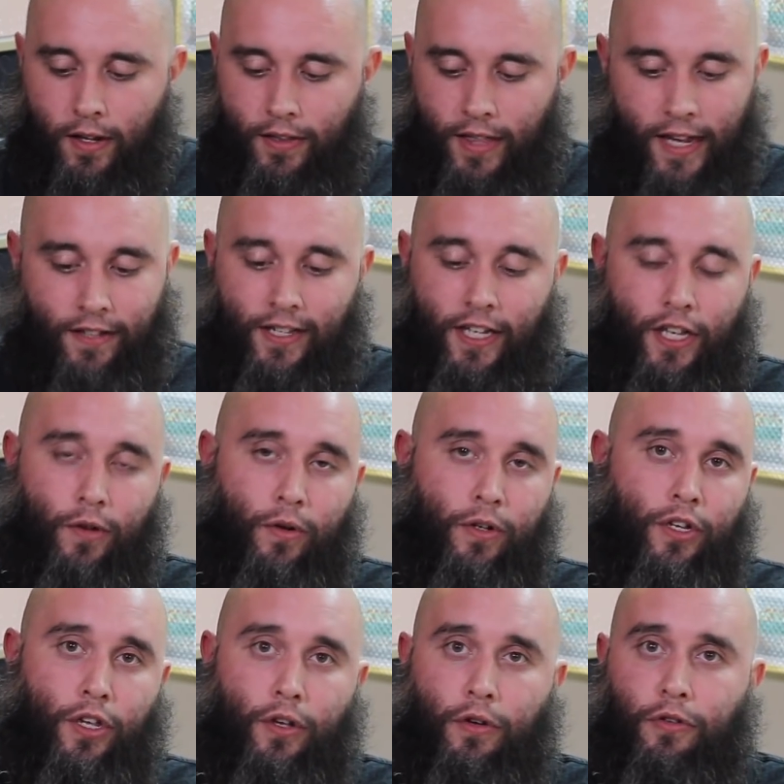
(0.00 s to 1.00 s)
Things that you
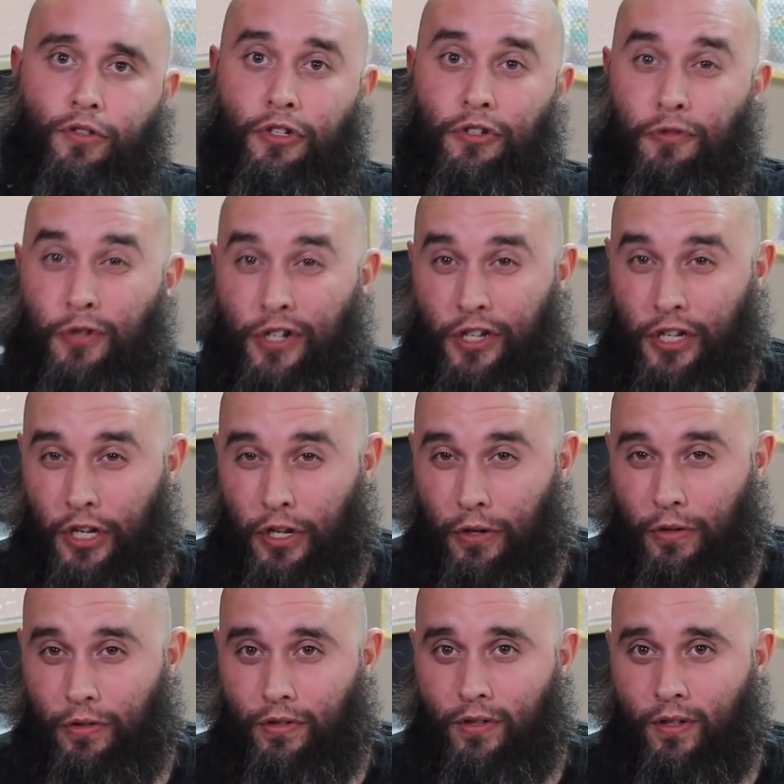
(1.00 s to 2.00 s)
would use, you wouldn't
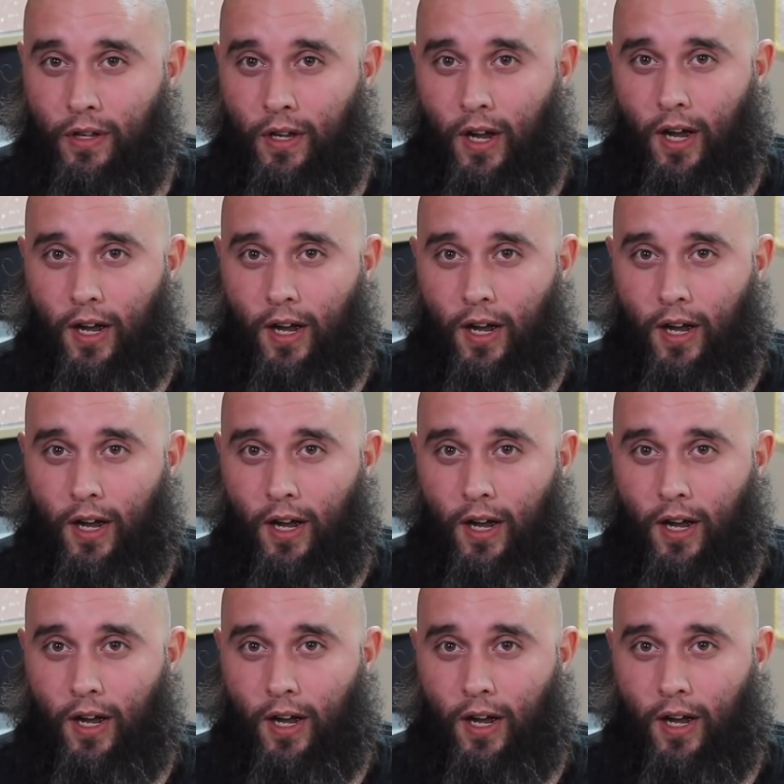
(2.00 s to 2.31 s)
use